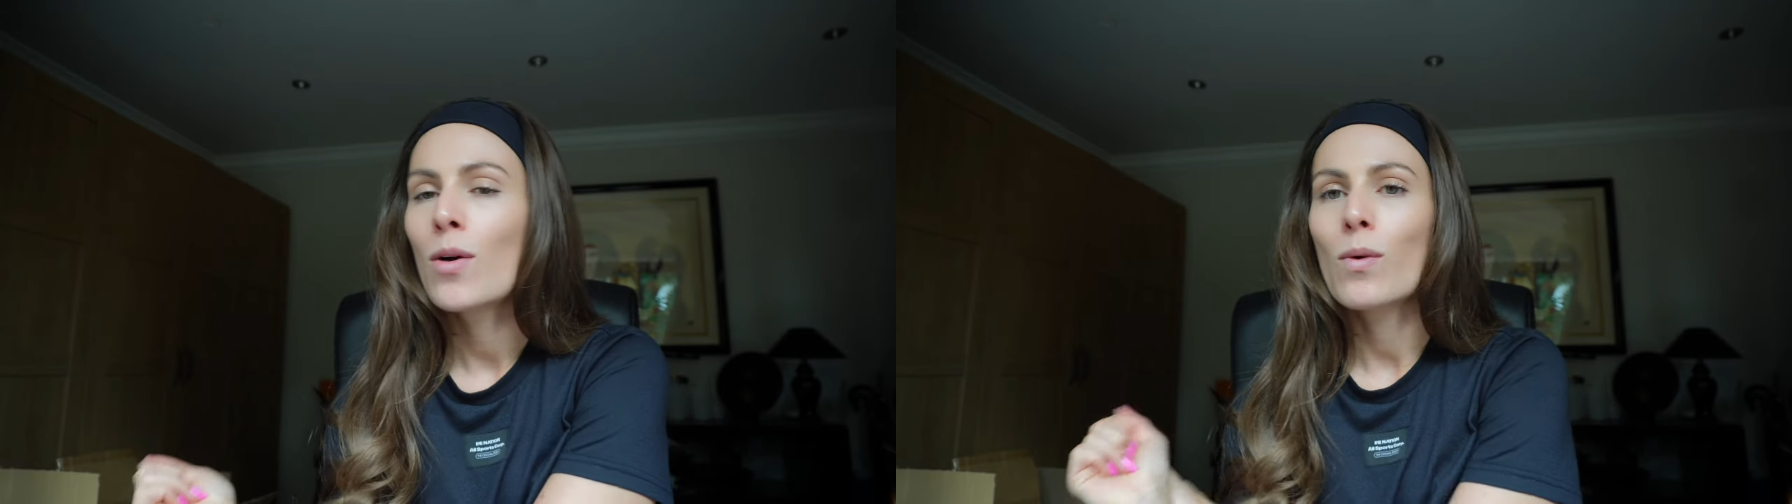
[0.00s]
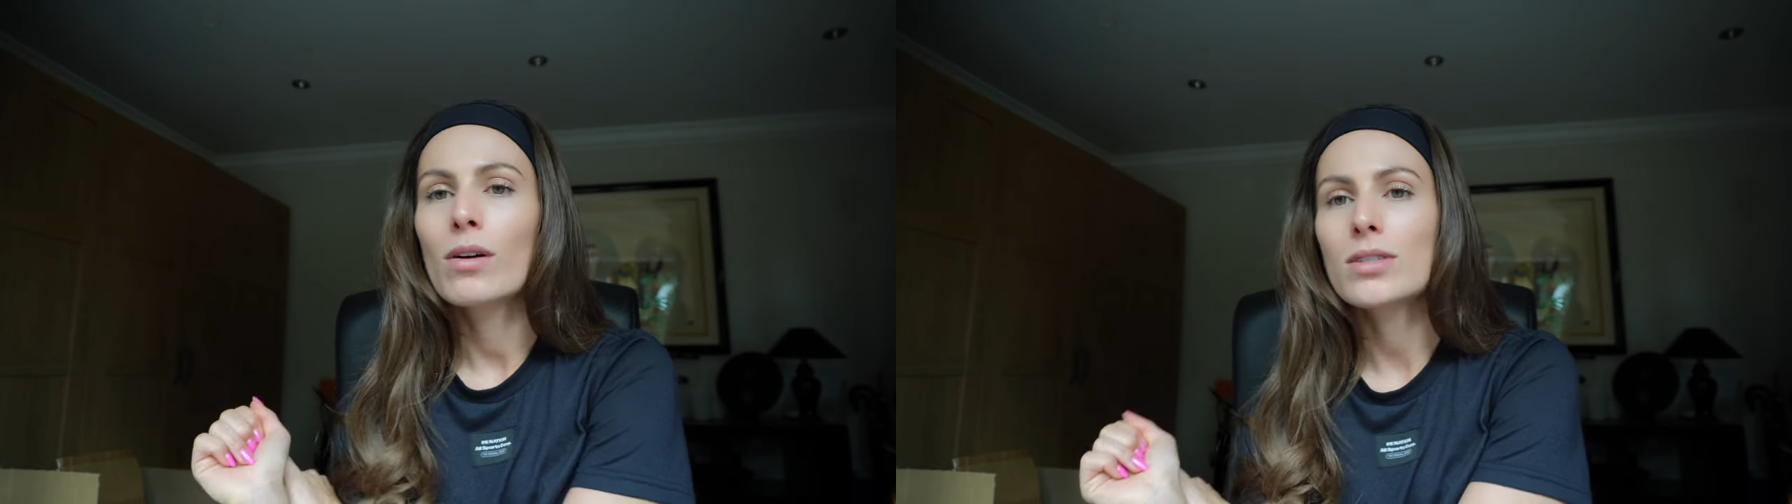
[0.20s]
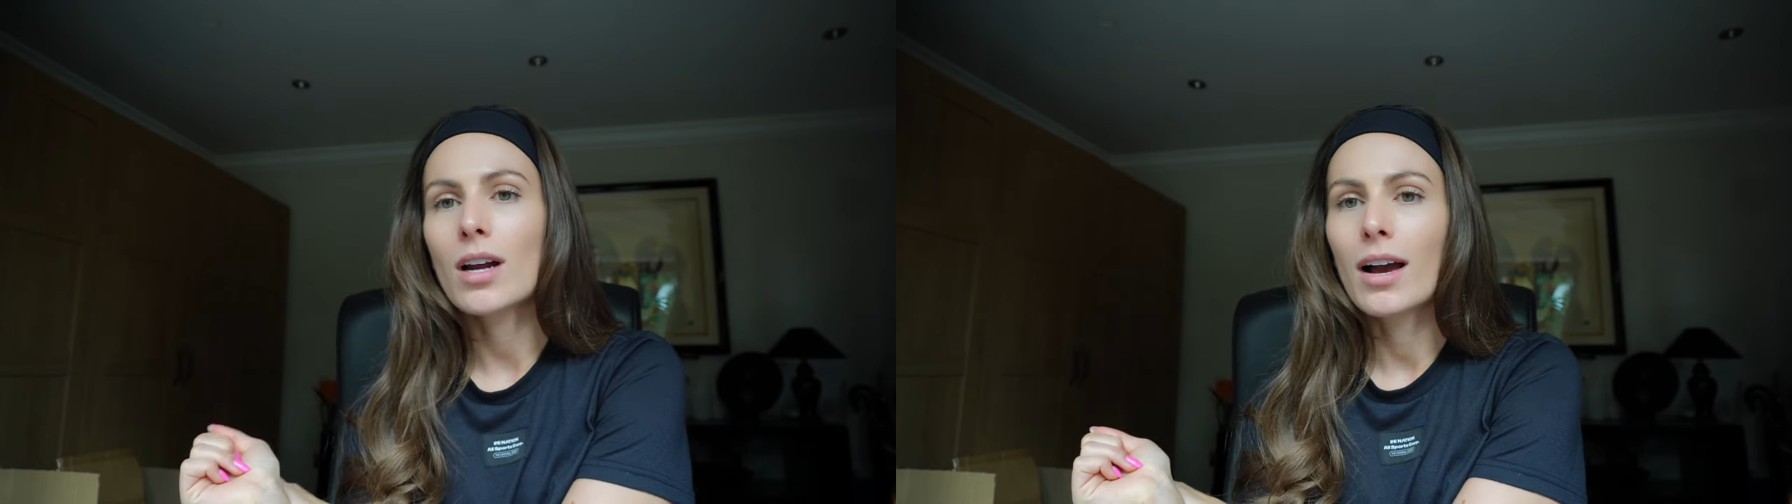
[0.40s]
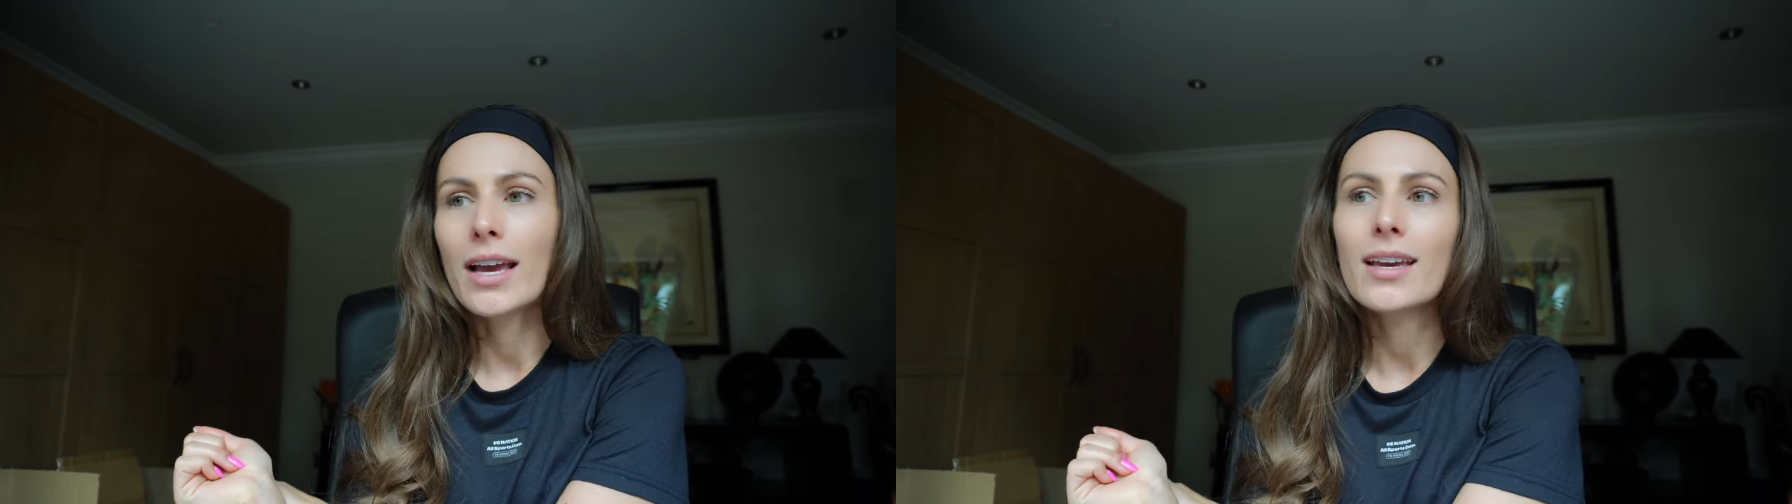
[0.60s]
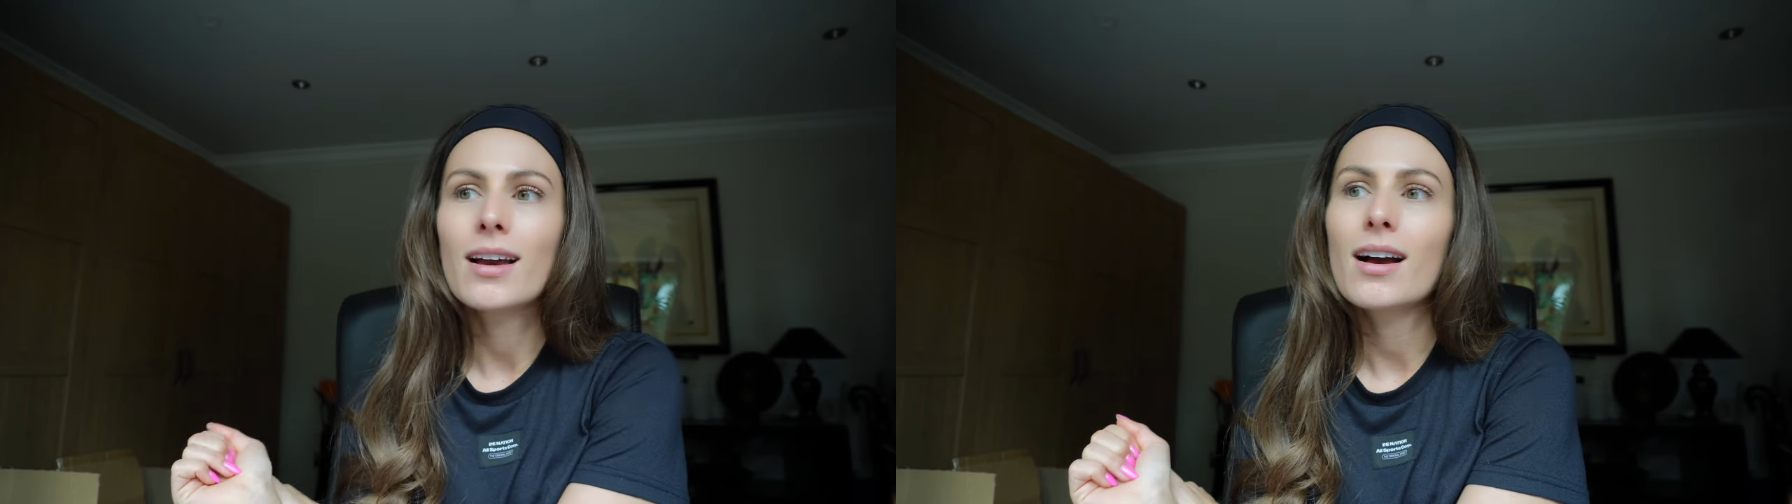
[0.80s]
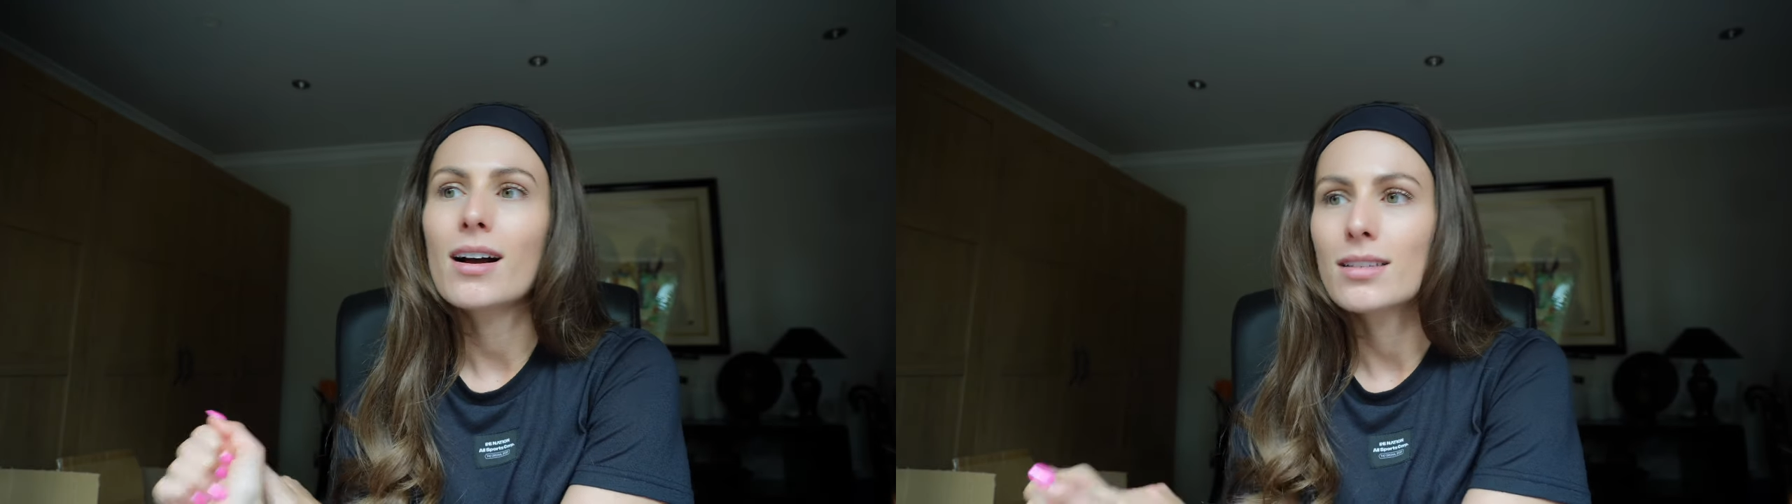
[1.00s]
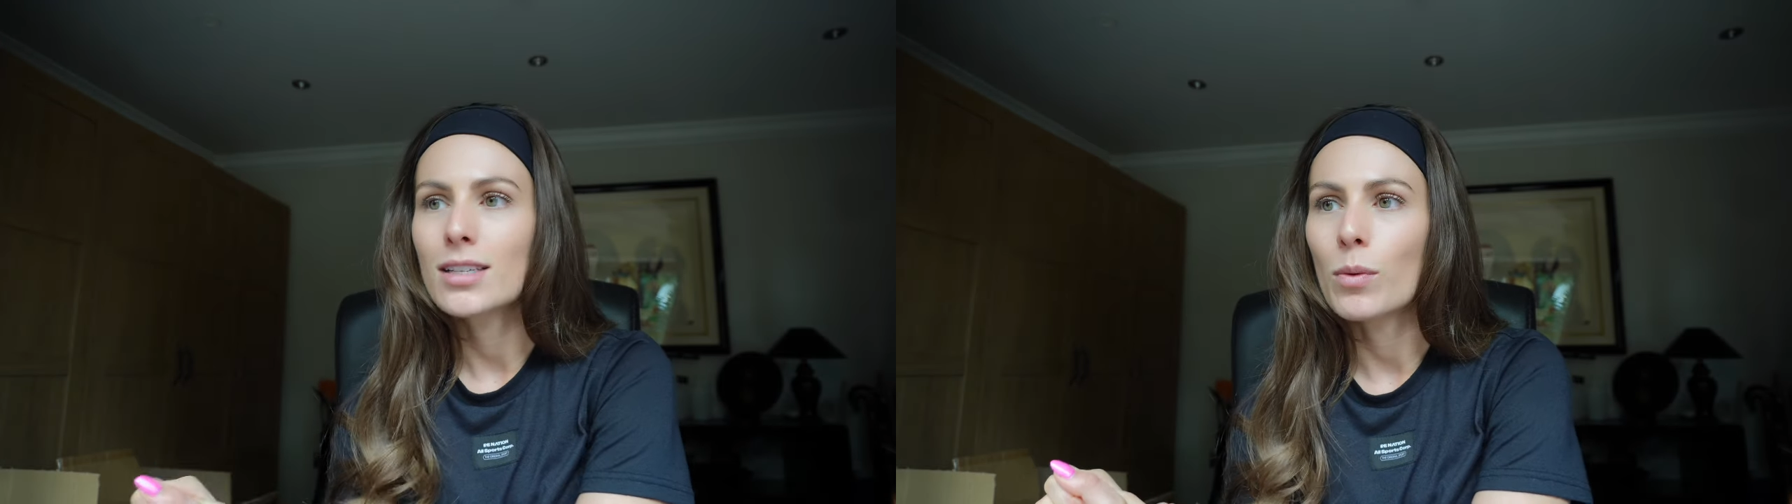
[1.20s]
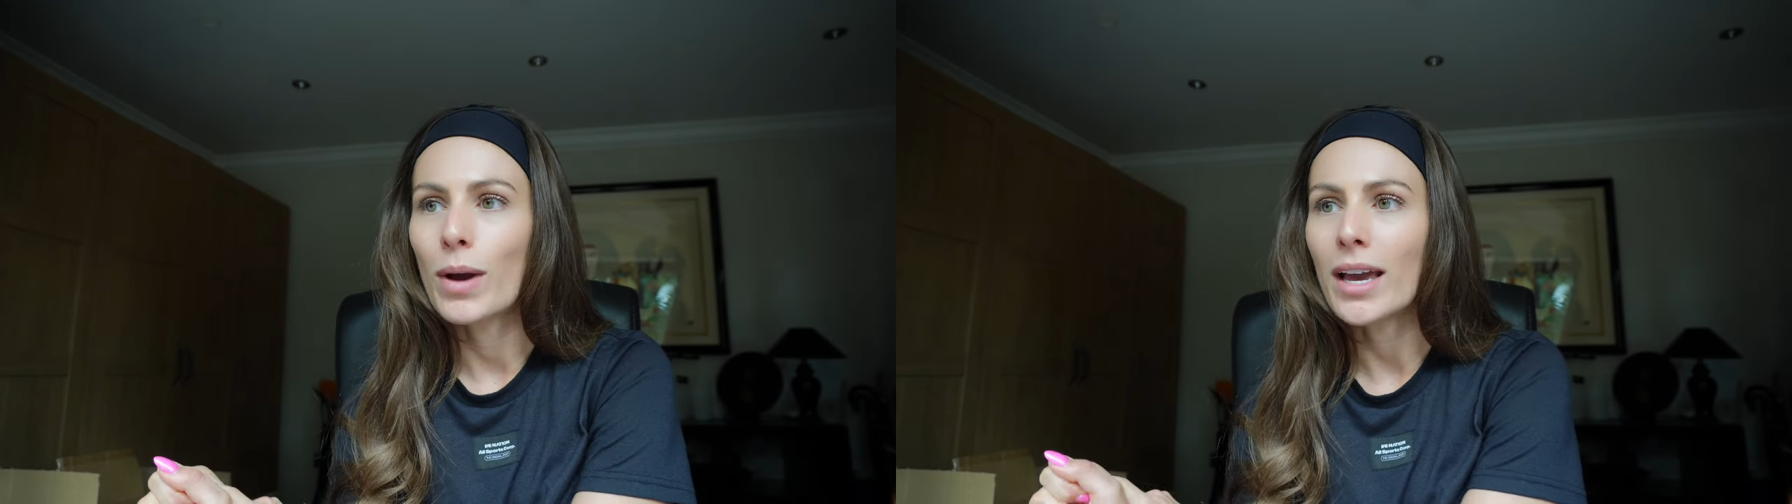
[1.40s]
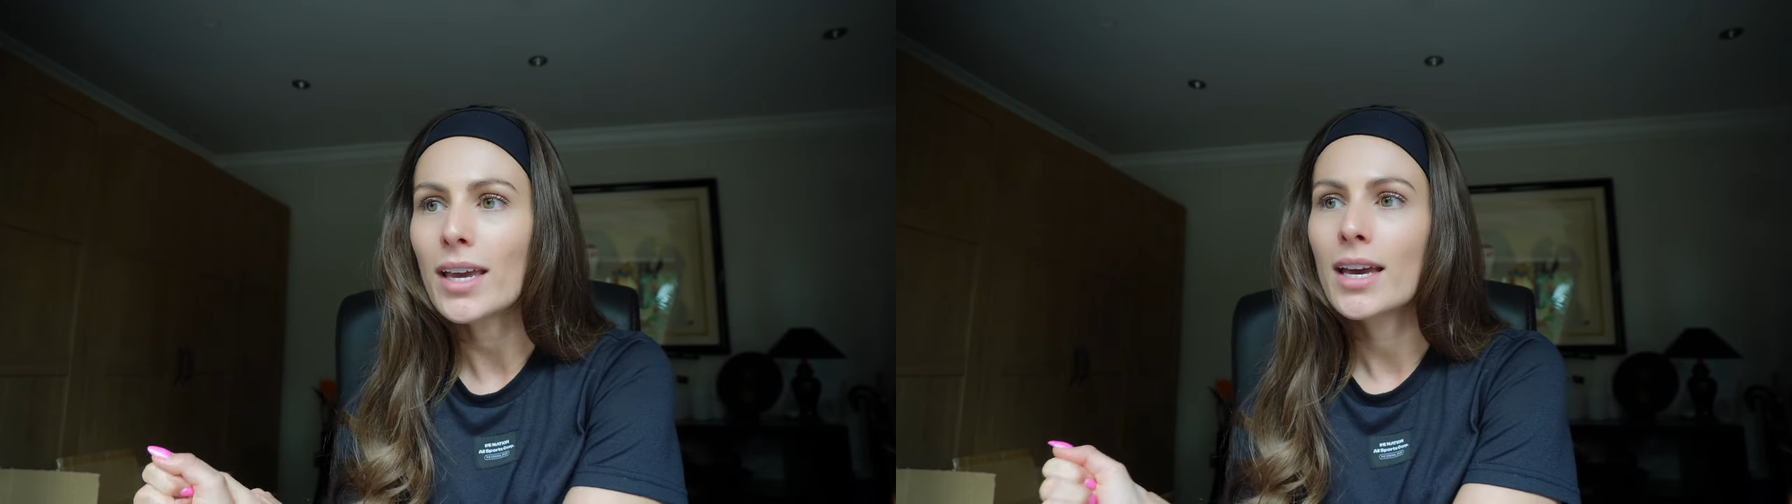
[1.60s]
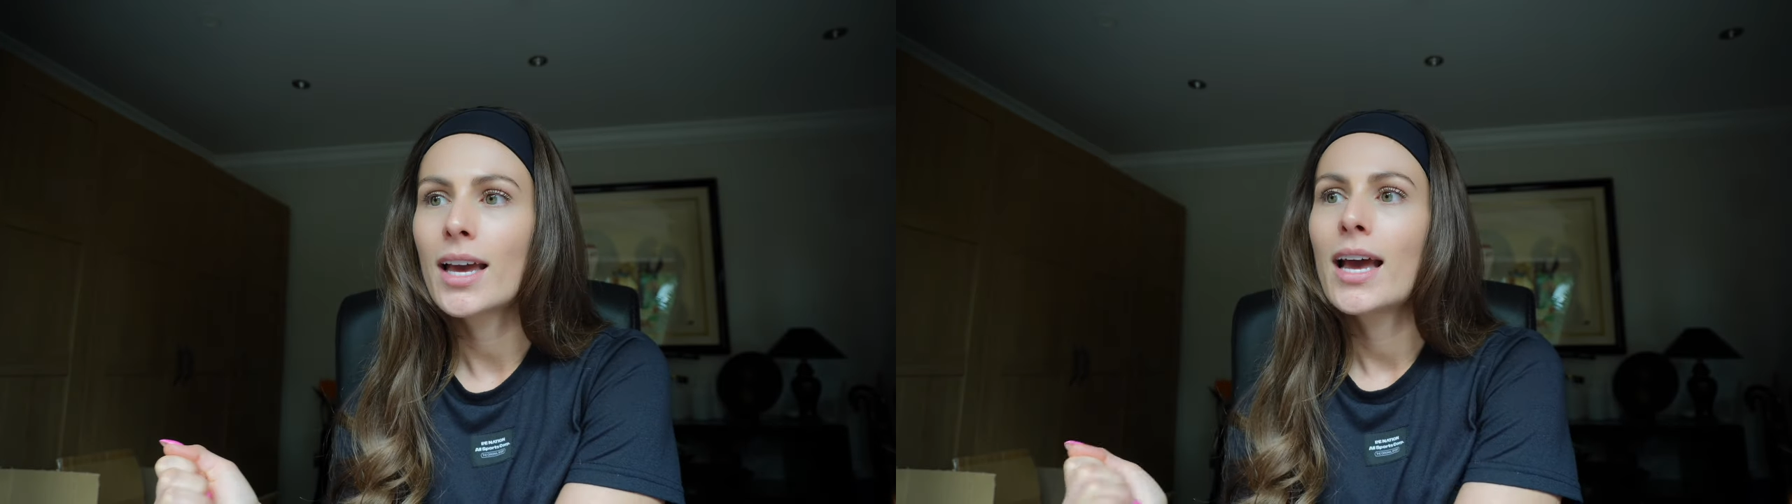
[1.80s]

whilst I hustle away.